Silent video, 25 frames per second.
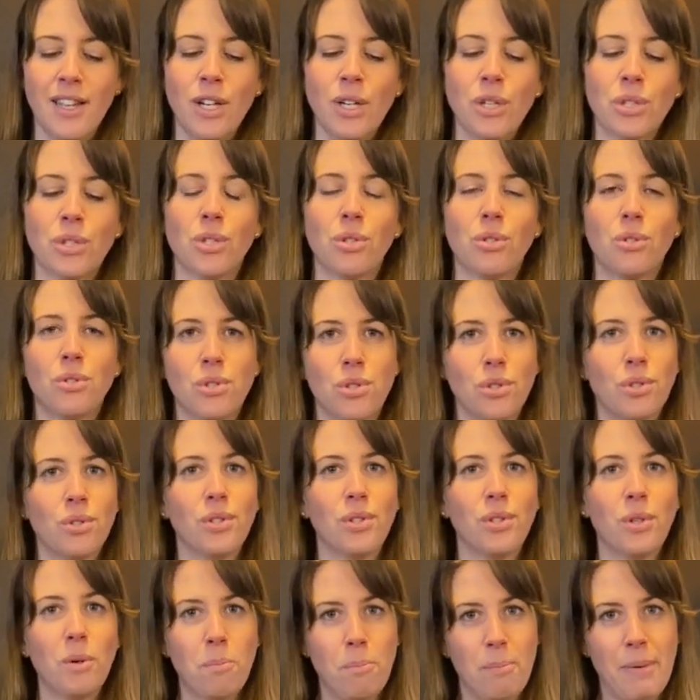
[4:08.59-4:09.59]
so do
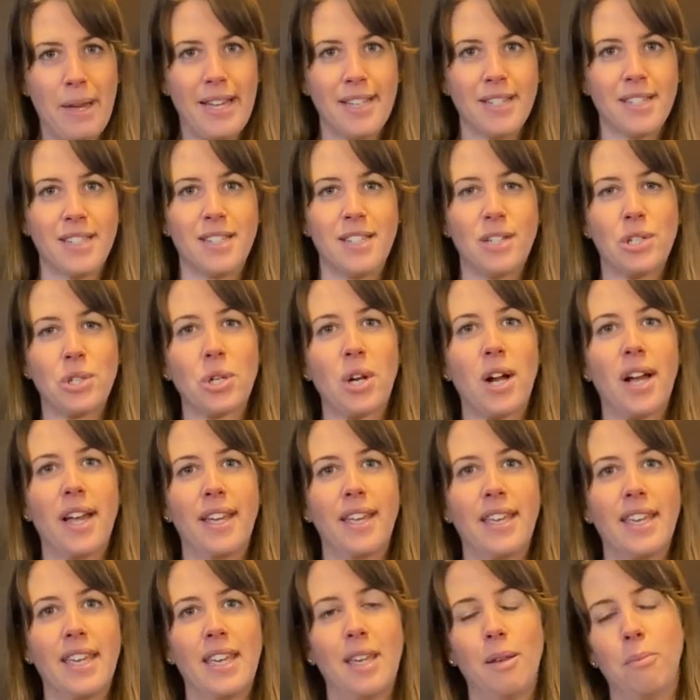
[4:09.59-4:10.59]
your best to try
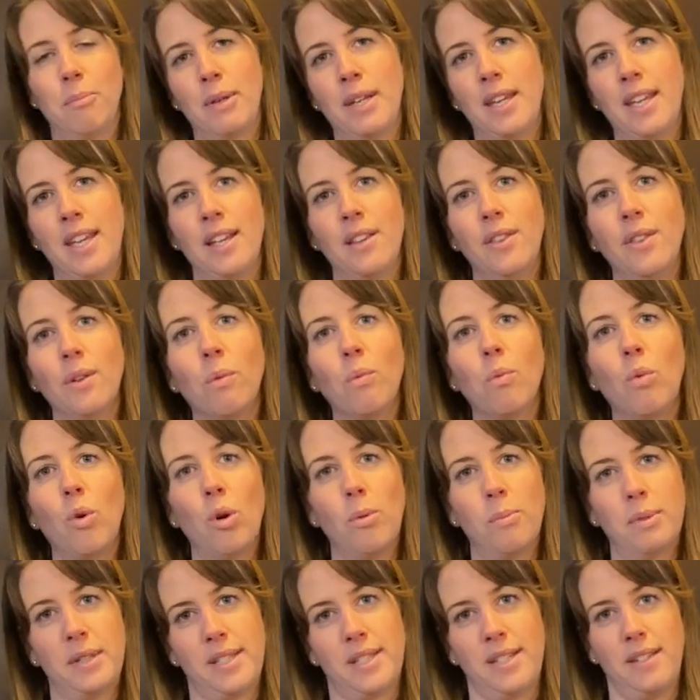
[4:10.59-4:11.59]
and keep it in the
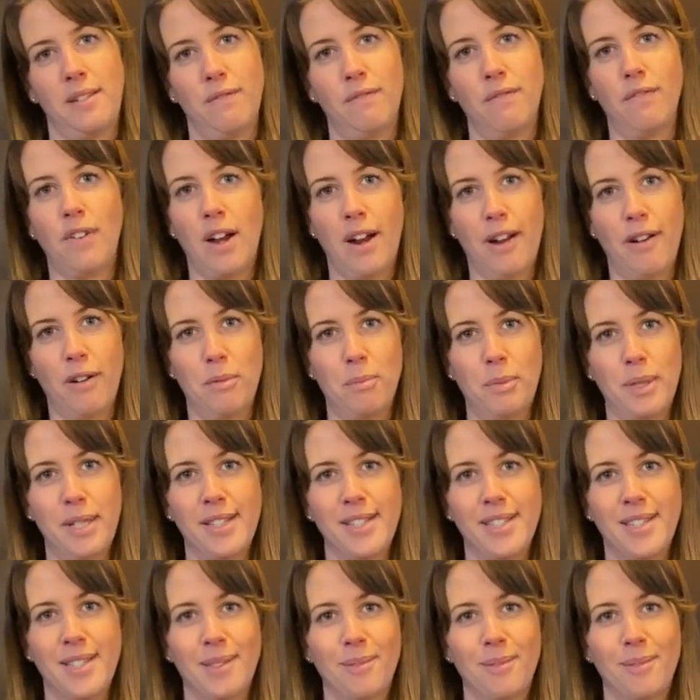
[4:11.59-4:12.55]
warmest environment.